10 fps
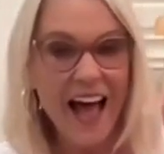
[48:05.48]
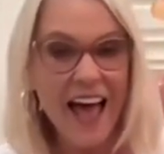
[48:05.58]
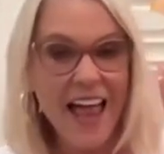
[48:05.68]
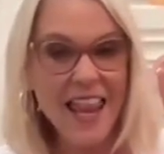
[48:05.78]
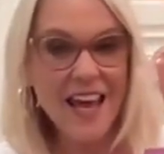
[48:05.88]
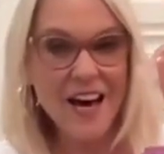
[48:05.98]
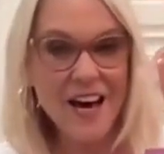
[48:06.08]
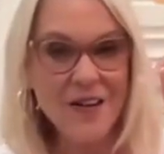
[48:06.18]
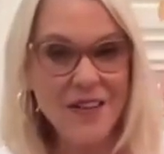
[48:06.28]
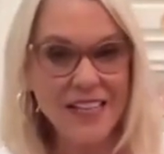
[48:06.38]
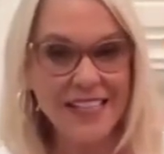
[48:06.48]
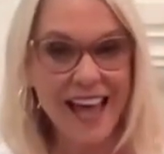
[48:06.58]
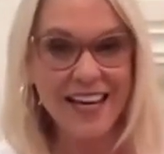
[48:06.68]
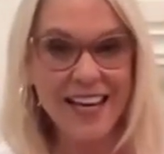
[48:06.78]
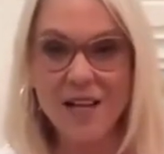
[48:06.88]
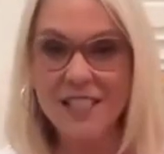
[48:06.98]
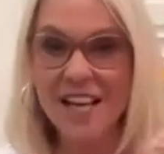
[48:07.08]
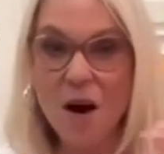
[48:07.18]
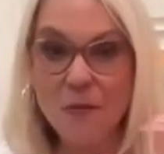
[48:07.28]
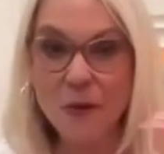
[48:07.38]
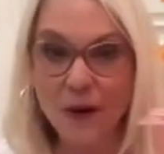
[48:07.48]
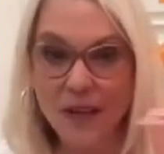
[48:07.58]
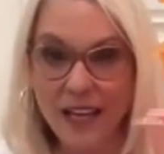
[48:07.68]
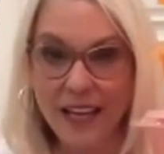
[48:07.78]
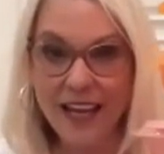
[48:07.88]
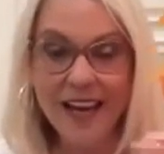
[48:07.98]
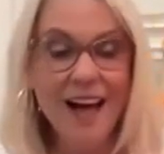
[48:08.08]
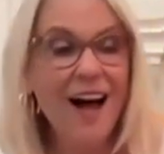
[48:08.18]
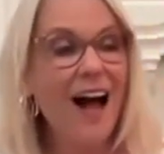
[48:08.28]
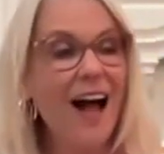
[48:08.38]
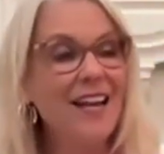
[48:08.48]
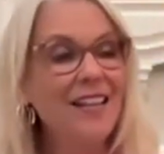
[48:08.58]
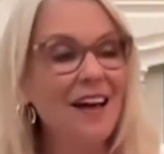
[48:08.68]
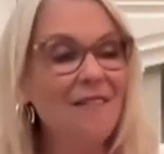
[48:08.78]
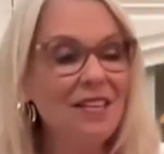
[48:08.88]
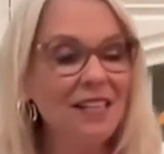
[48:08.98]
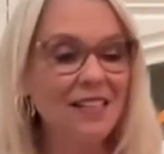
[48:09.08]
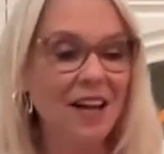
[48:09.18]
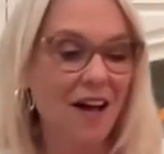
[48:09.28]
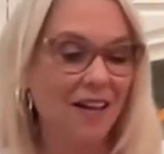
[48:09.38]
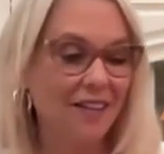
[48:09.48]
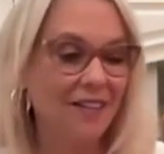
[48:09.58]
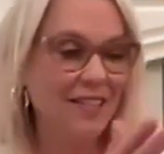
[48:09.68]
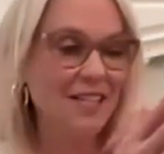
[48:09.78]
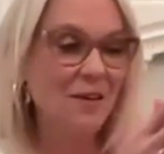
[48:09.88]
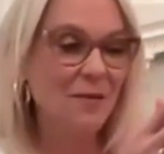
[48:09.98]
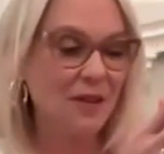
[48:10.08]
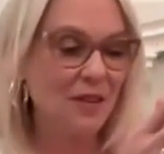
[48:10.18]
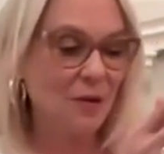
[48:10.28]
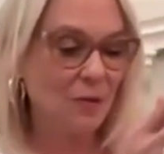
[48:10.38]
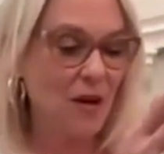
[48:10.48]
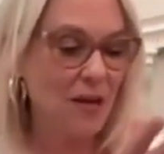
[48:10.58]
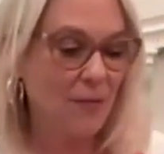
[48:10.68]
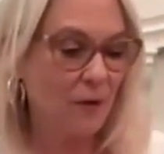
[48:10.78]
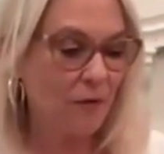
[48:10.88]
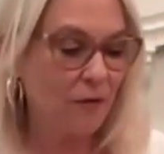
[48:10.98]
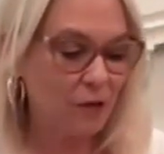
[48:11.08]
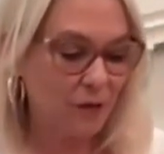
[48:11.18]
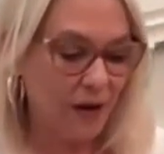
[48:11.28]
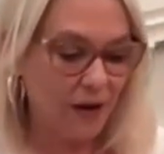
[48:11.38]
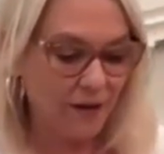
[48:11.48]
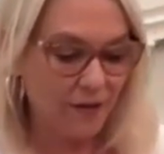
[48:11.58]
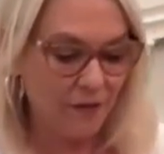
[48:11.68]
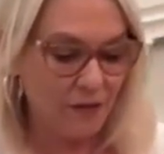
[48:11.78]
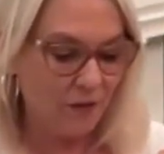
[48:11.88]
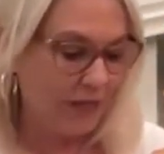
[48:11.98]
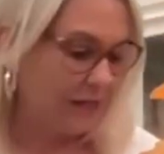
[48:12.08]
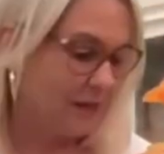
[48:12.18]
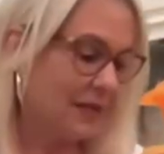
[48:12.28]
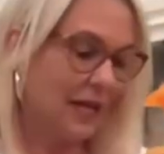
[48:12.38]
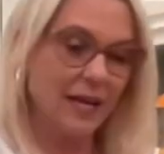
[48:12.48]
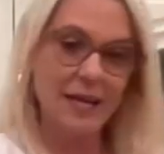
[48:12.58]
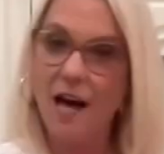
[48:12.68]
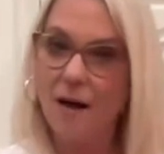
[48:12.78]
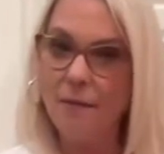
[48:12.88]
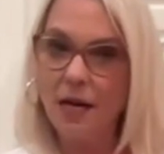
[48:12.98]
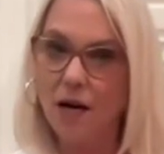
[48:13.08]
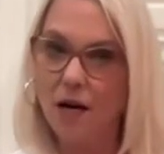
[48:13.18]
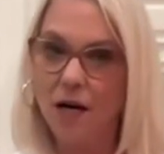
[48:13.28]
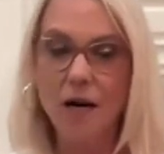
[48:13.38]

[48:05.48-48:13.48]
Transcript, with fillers: Hello. Is that not so pretty? I love these colors. You know what? They're going to wake up your refrigerator. Your refrigerator is going to be like, come here.